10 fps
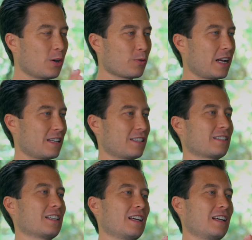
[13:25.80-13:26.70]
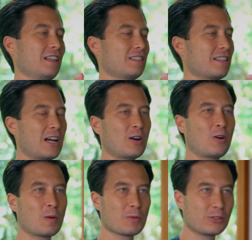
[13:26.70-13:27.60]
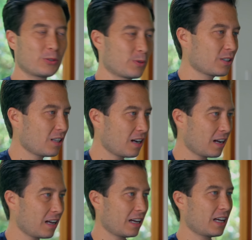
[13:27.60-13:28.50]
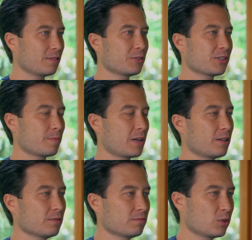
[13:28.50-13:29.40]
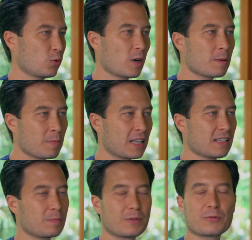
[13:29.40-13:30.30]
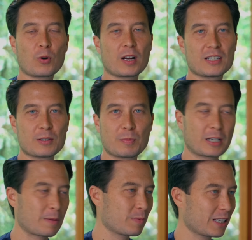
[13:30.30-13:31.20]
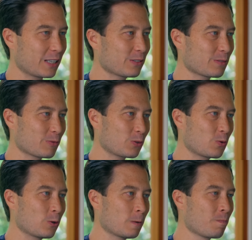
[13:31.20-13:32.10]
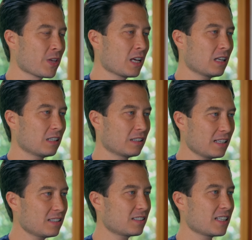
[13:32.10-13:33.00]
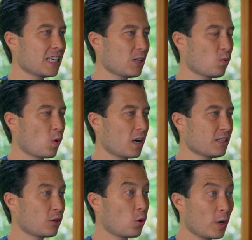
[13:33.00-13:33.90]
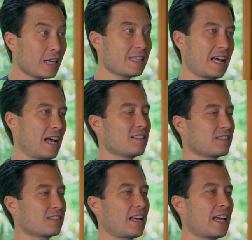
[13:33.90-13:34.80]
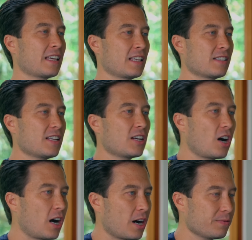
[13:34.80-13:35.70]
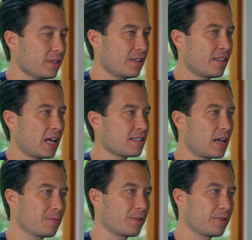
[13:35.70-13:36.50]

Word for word: All right, it's now almost two o'clock. I have just about 20 minutes before I need to pick up the kids from school. Let's see what quick tasks I can tick off in that time